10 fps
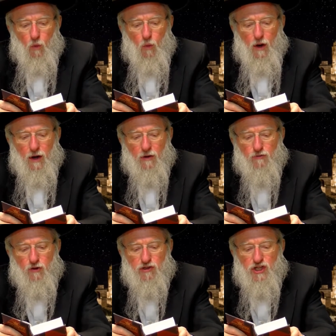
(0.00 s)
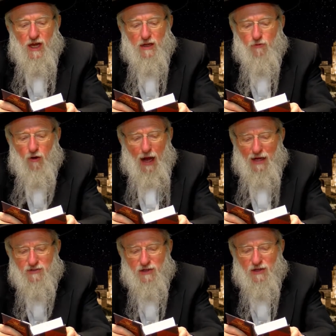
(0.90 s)
where for
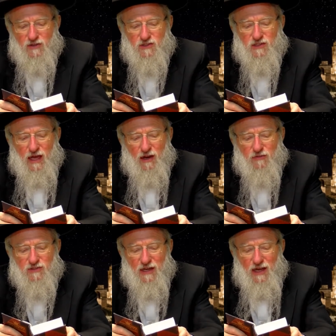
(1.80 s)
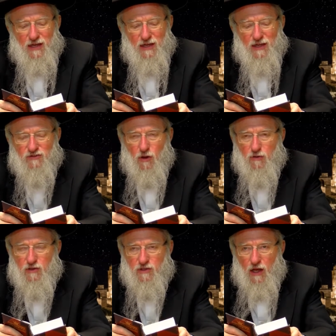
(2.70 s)
Isaac, instead of saying his
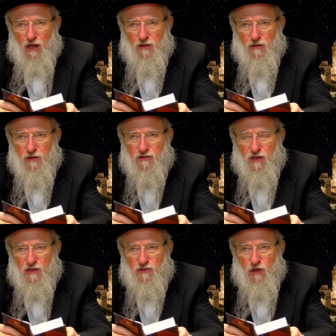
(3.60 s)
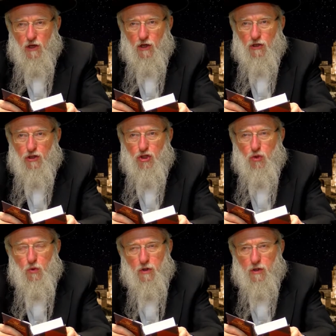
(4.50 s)
only son, it says,
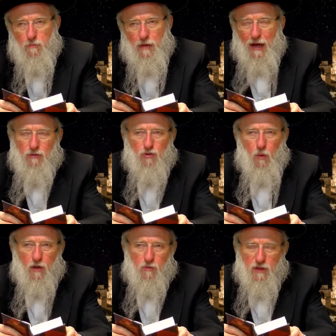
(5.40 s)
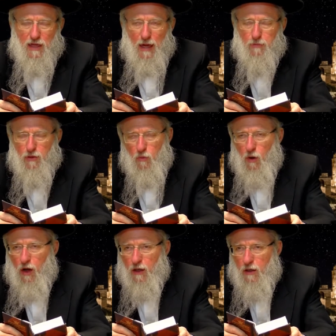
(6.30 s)
your bound one, with a capital
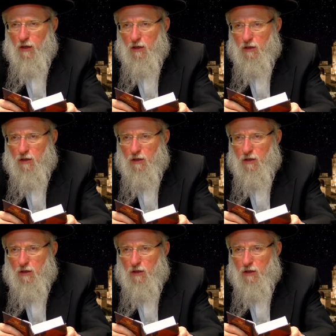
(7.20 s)
Y,